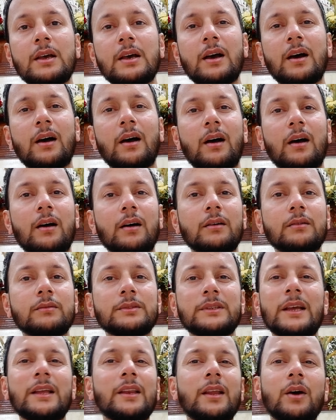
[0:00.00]
uh,
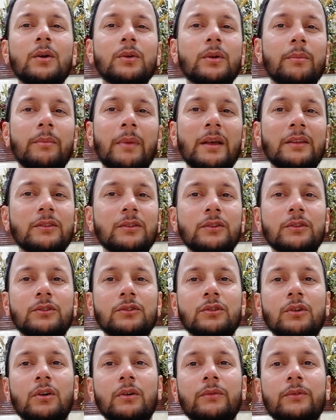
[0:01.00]
sent out a message
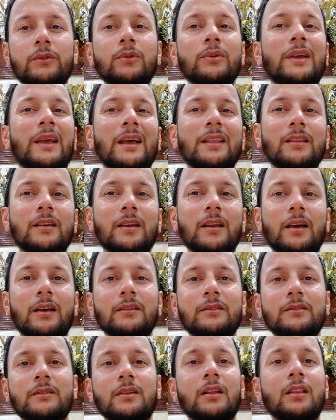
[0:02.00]
of
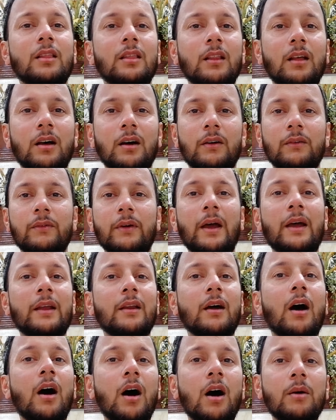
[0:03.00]
togetherness, love, and
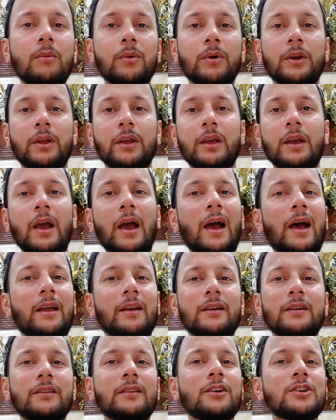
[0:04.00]
harmony,
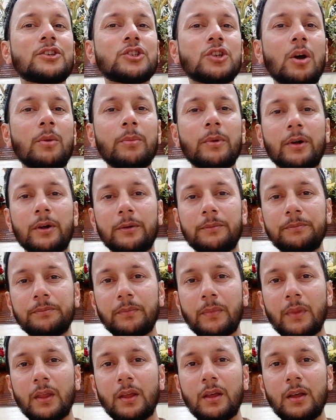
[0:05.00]
added the shopper.
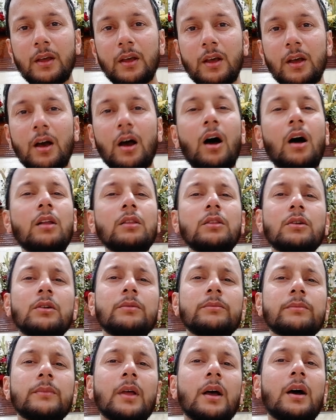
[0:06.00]
Although
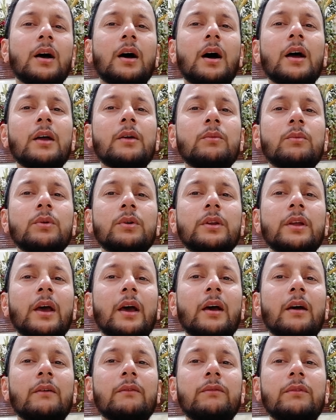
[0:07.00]
uh, I would
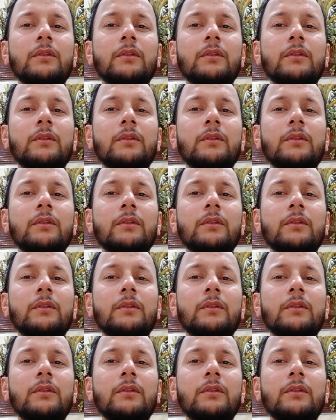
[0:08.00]
have